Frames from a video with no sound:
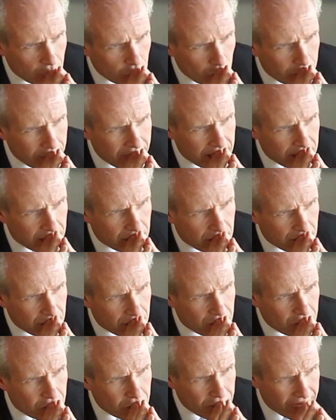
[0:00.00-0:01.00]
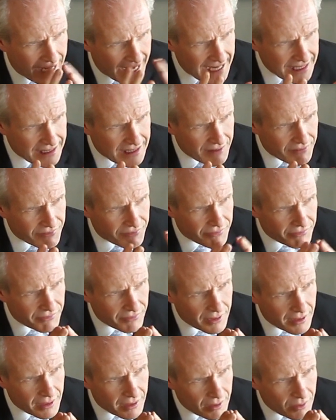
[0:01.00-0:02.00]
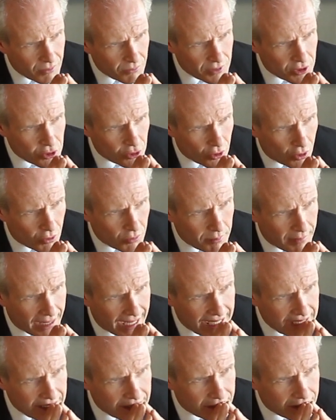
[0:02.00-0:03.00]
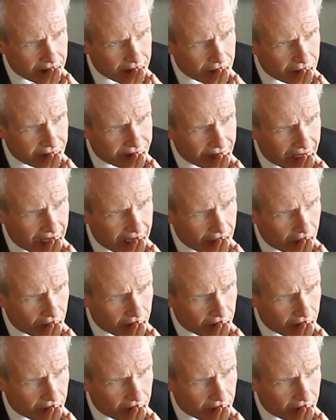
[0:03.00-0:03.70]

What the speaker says: To be creative with your own mind and to say,